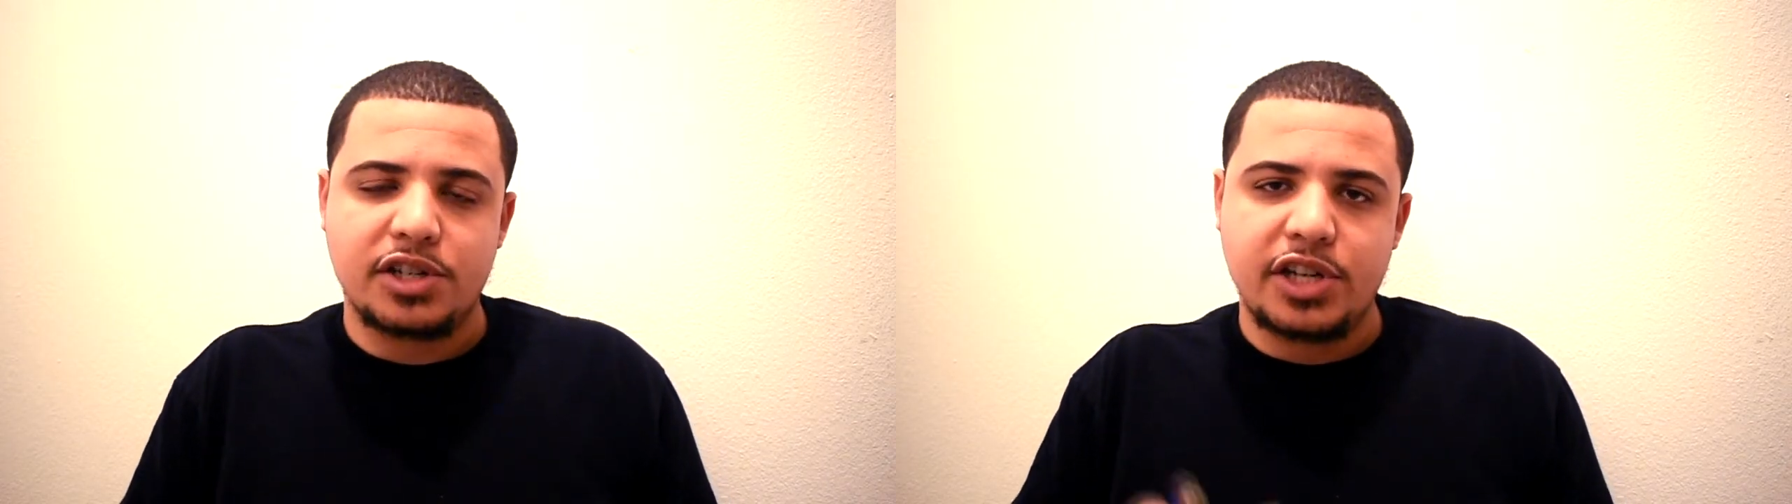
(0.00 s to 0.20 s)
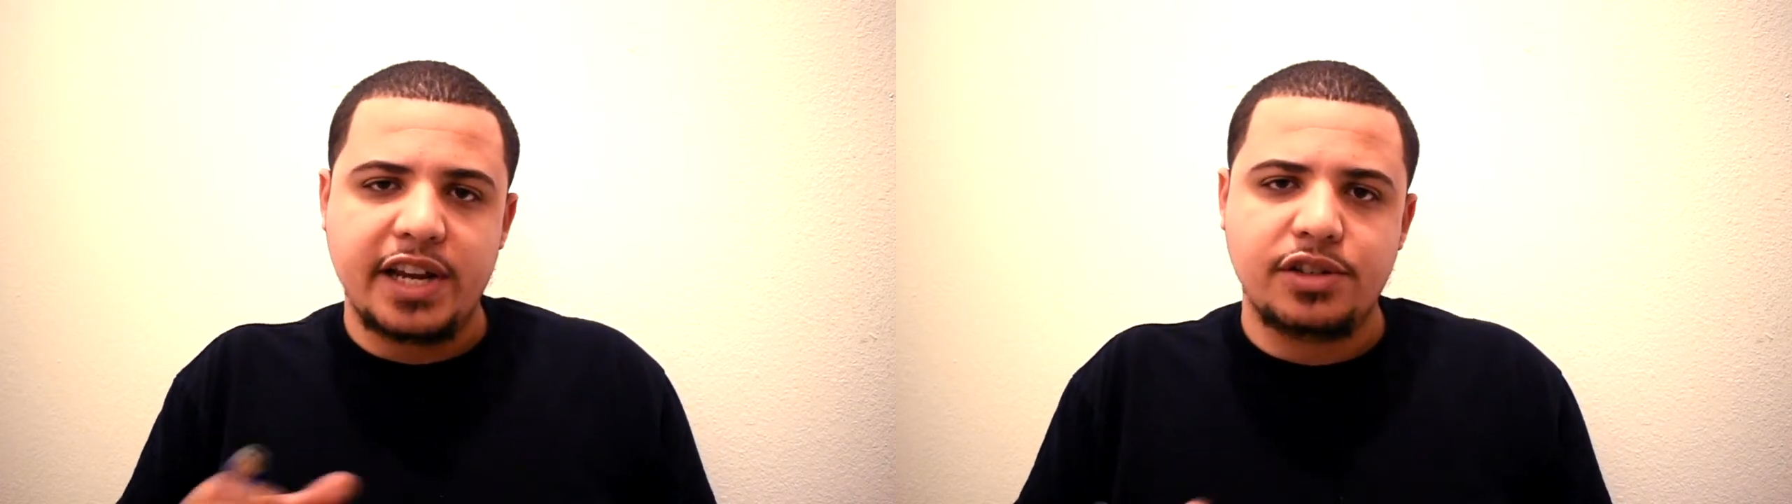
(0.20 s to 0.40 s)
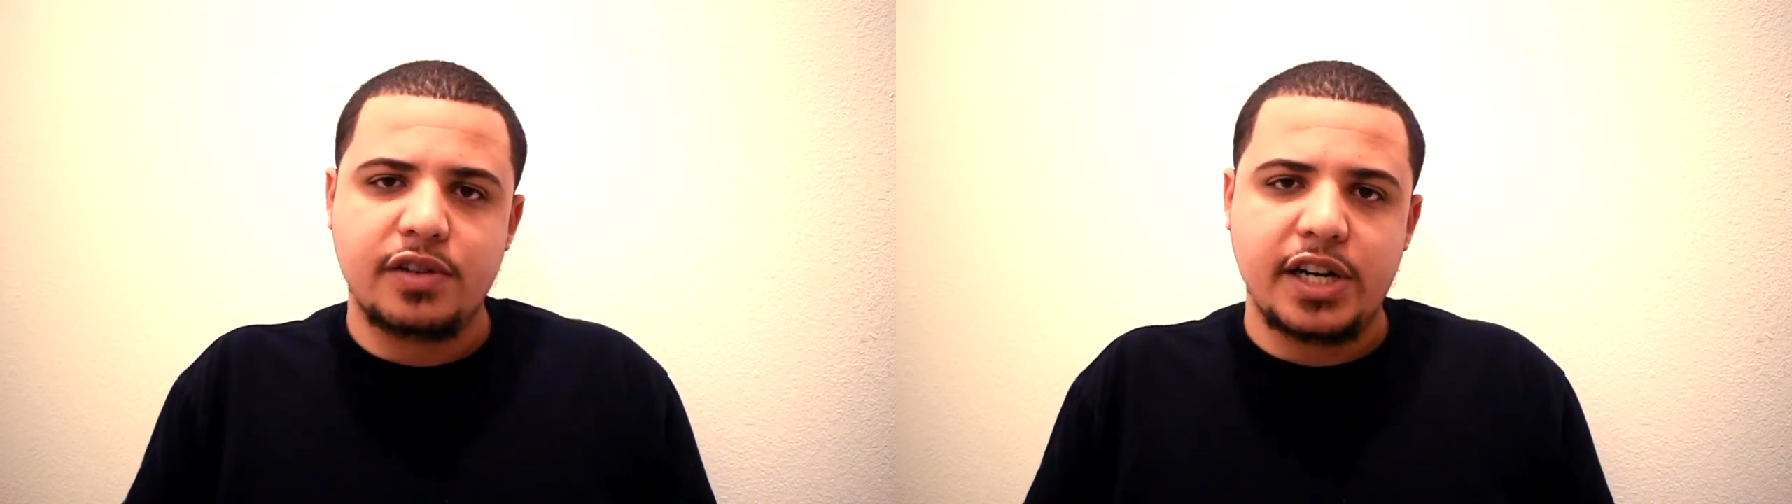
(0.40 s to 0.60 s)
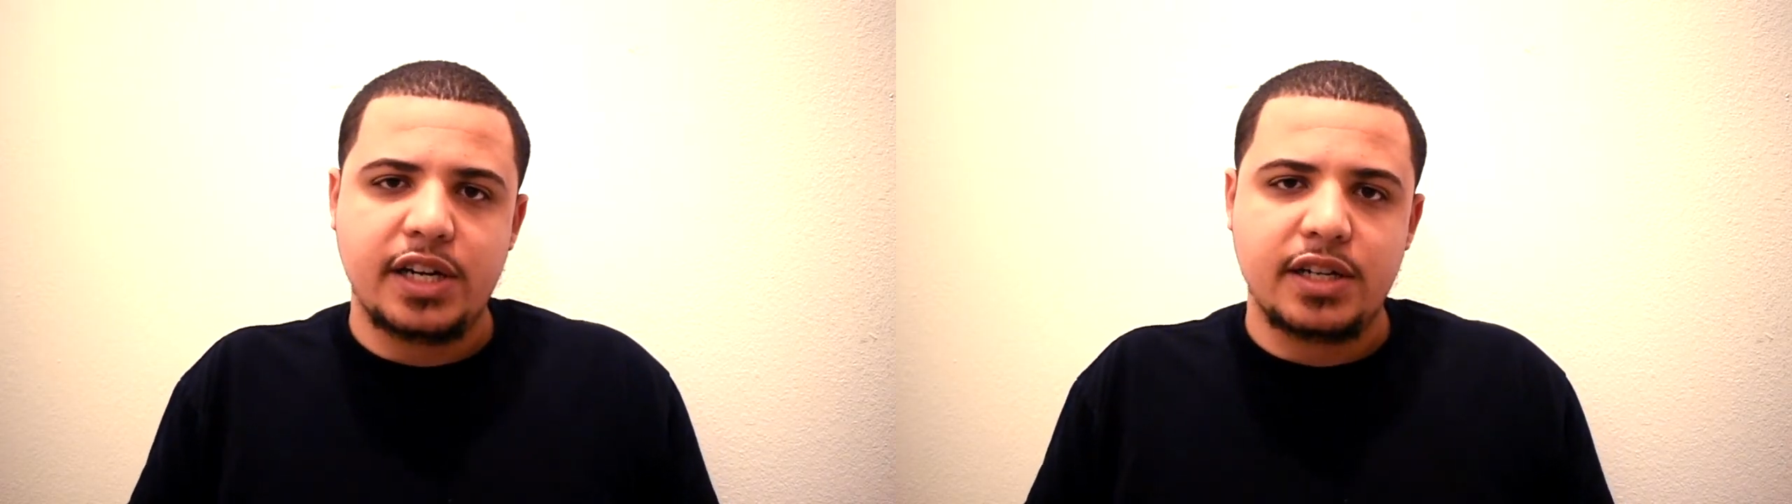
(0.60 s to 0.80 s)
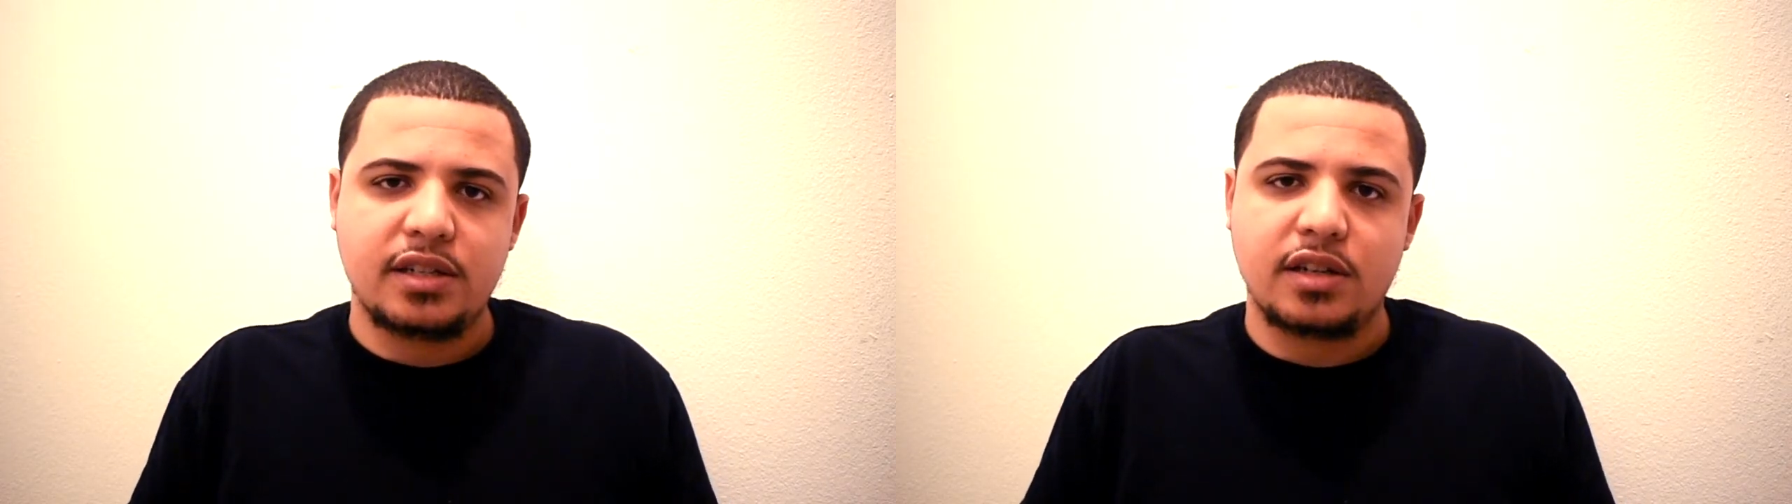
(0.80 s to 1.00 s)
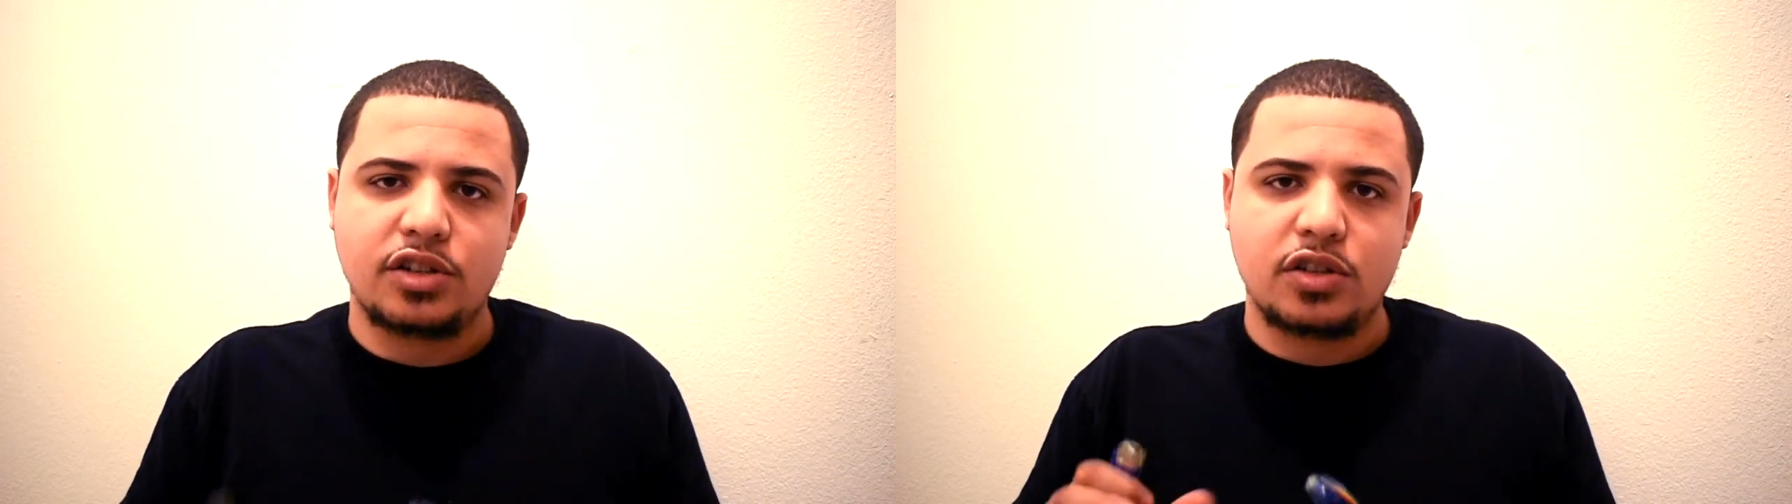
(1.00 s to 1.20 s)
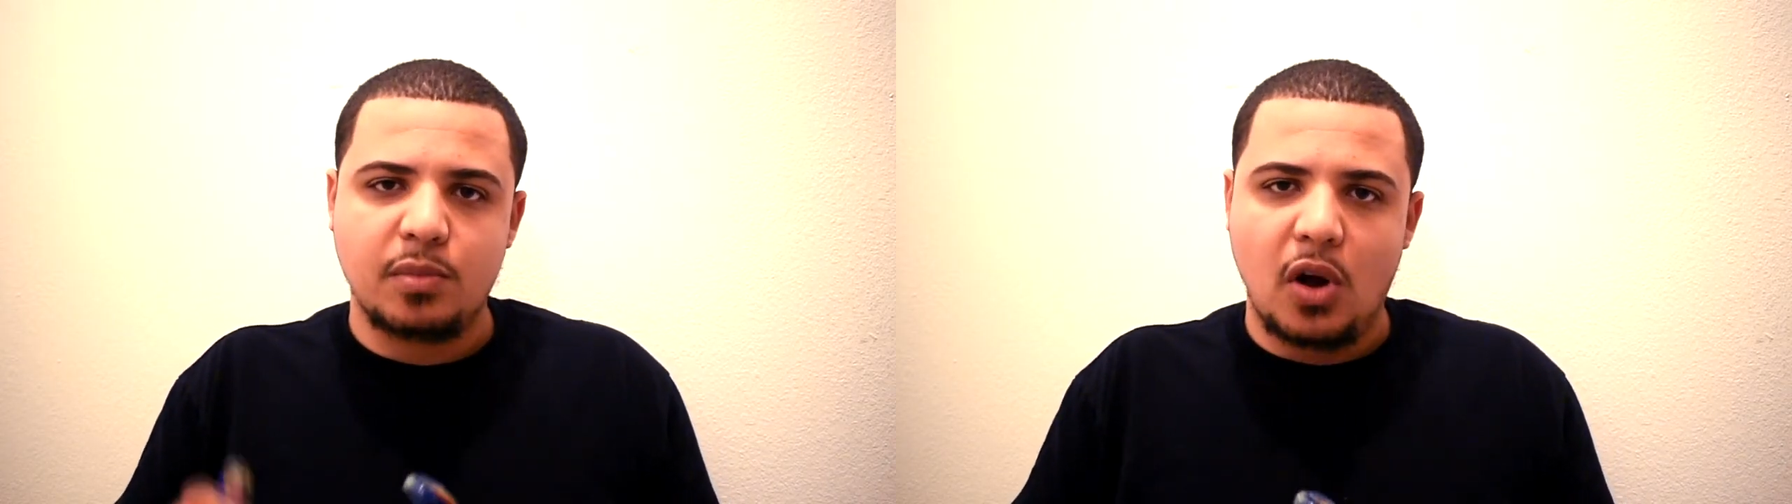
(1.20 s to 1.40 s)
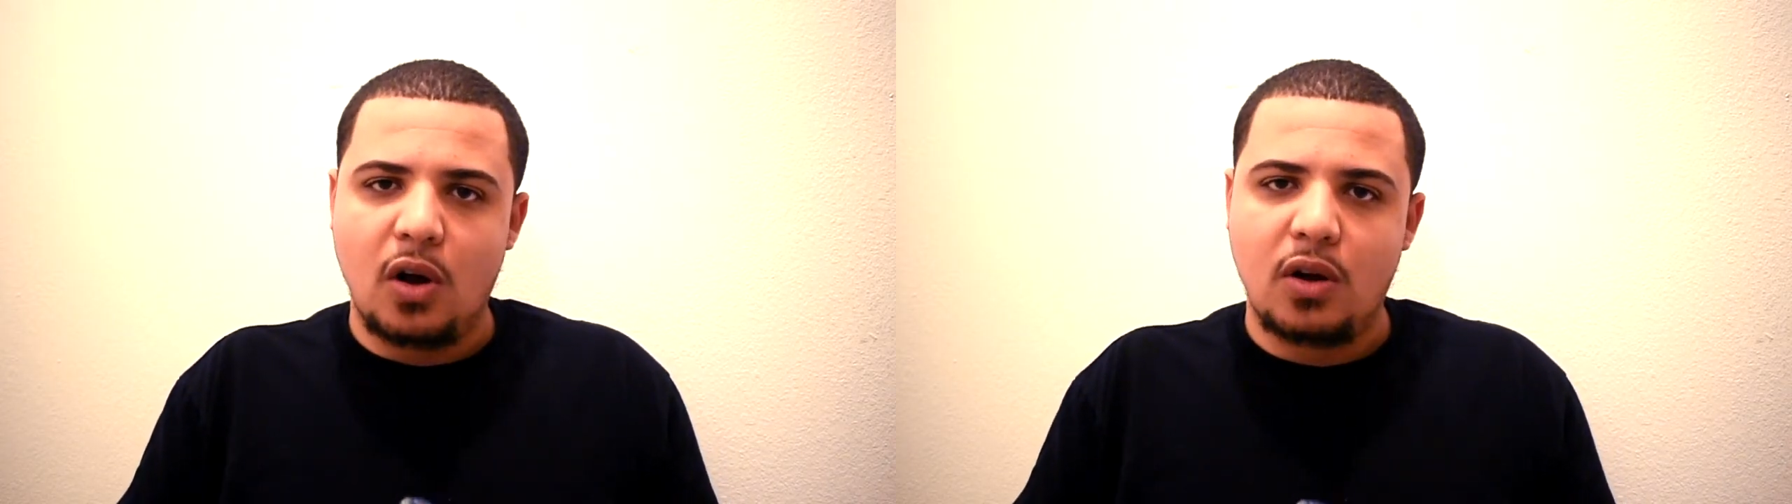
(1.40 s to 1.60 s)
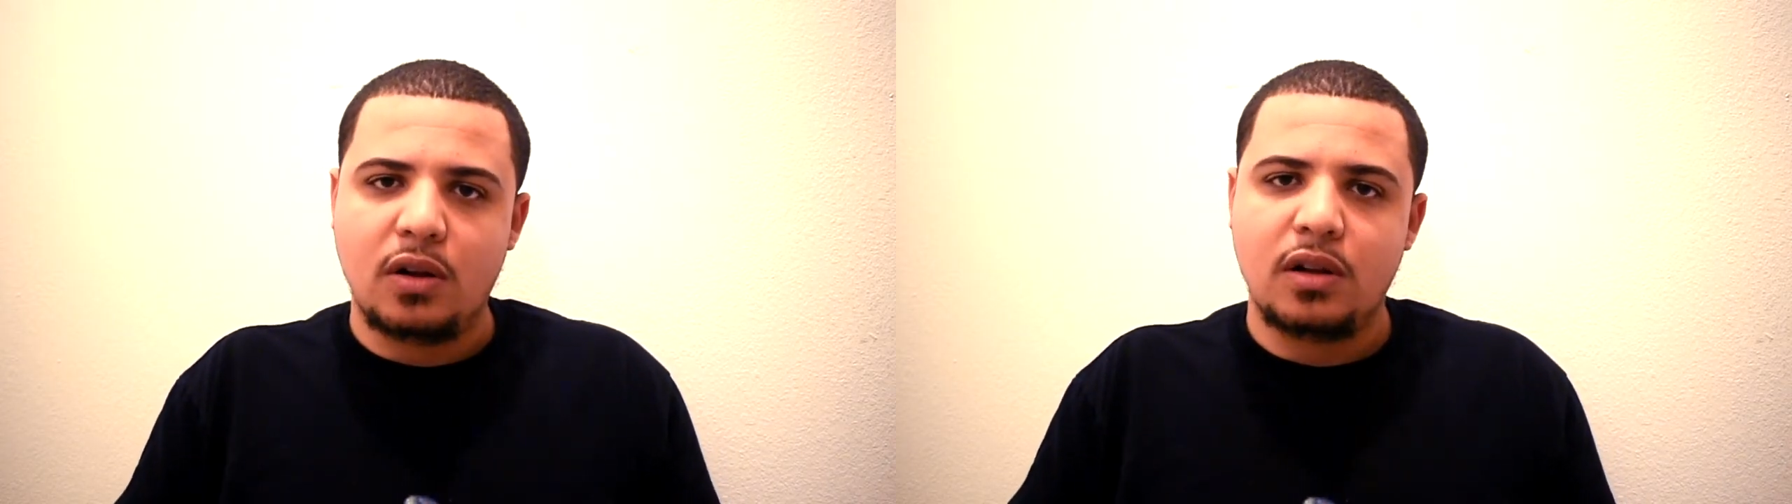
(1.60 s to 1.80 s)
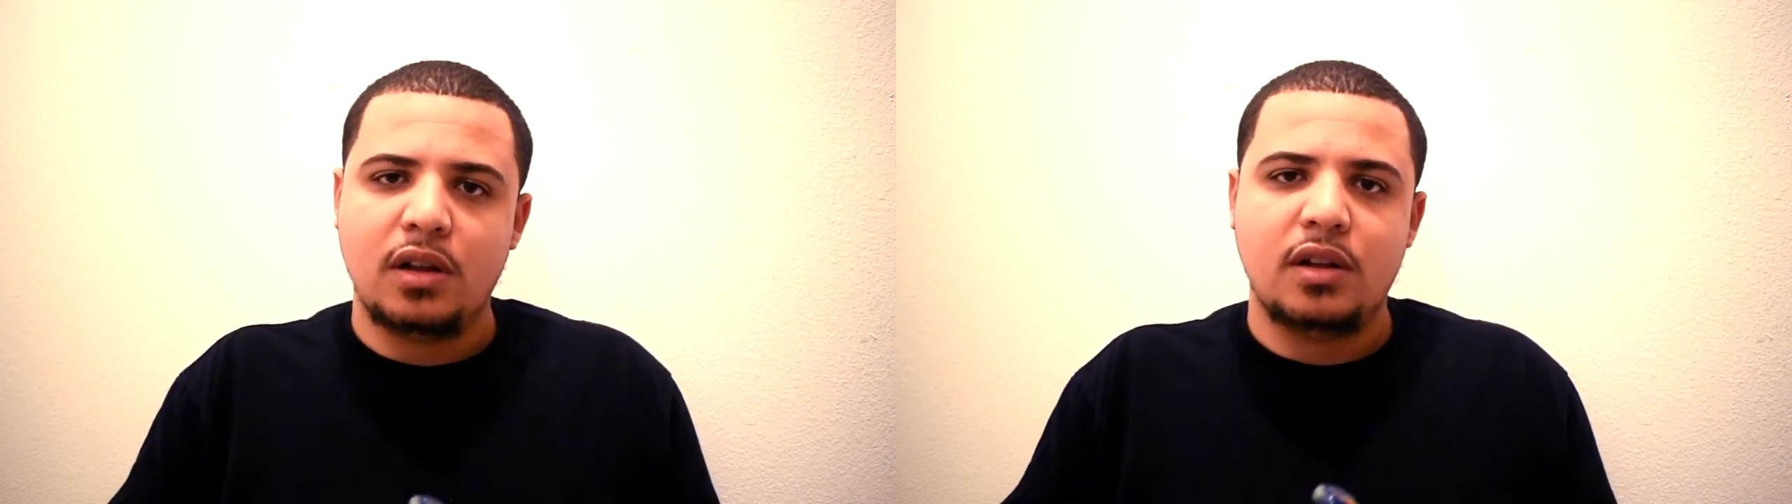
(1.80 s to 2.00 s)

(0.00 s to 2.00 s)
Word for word: Shade Tree is a small,